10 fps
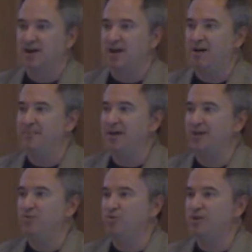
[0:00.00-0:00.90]

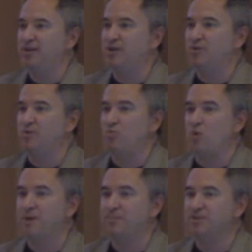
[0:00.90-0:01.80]
And really only
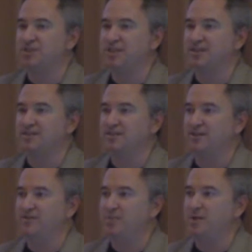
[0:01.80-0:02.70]
1%
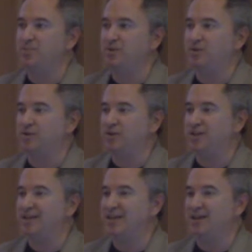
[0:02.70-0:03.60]
of people are
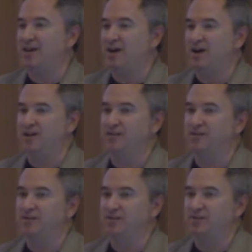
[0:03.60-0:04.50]
clicking
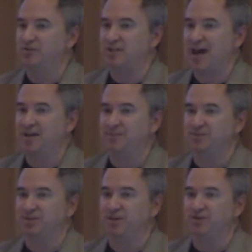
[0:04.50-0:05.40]
on those
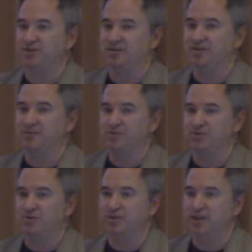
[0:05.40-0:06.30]
items on your
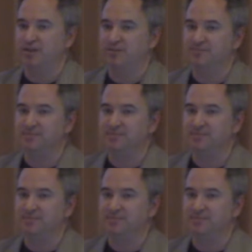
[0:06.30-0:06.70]
image rotator.